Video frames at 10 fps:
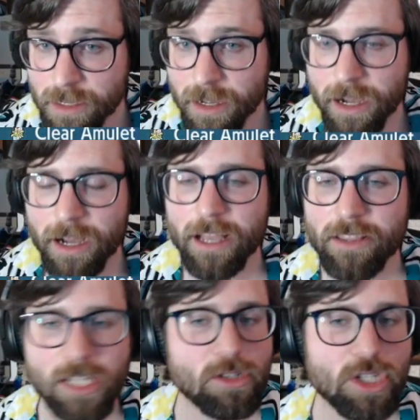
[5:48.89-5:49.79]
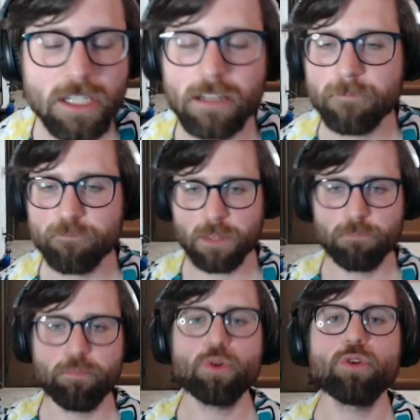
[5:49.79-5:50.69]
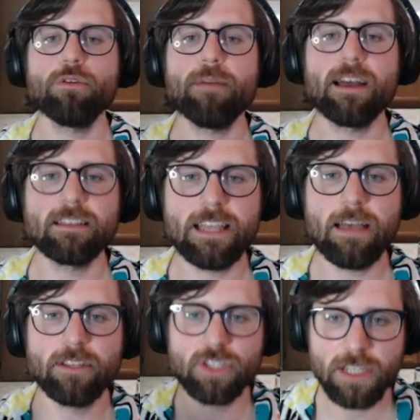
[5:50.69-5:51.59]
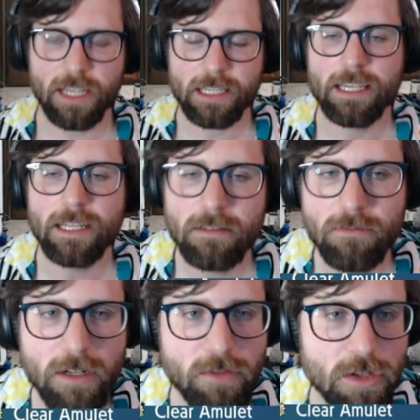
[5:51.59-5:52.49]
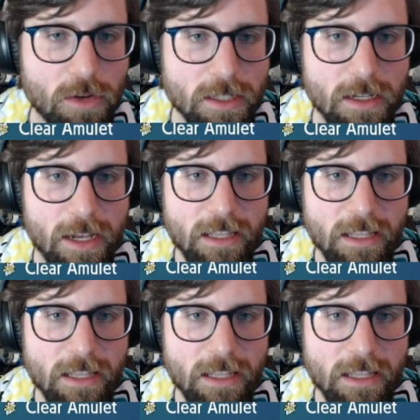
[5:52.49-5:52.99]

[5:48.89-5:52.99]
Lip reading: And then you just get a buku amount of damage and get whatever you want done.